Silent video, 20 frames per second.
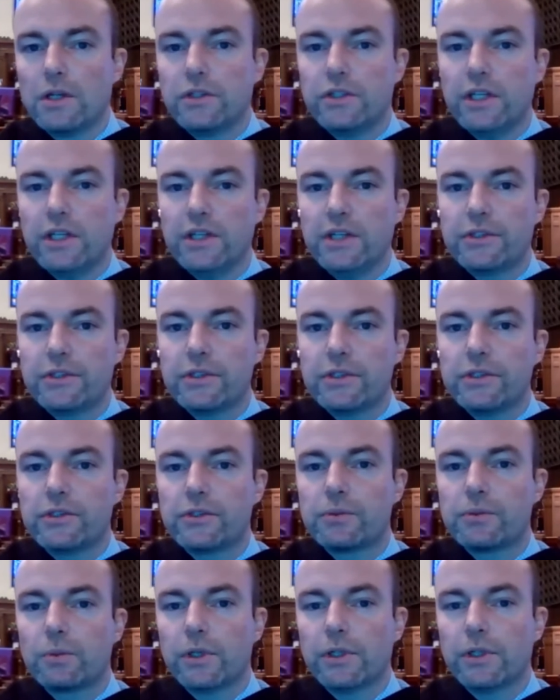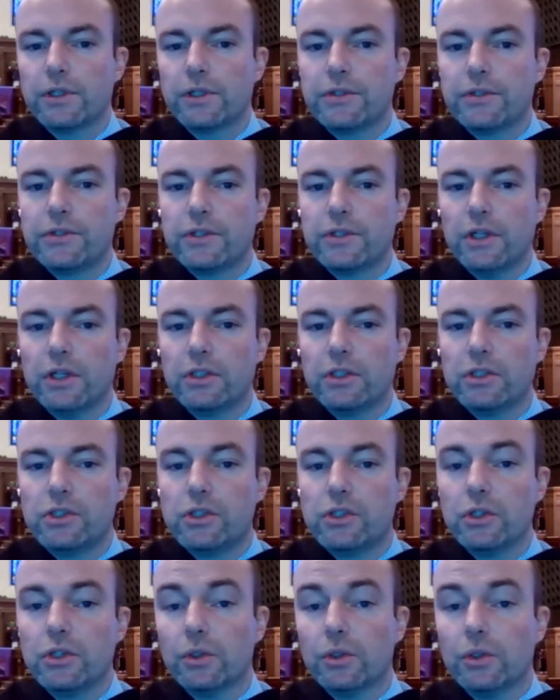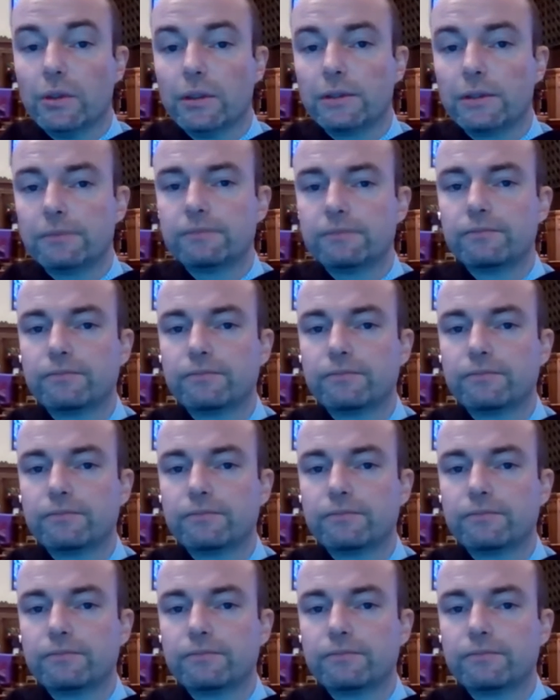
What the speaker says: Jesus was a Jew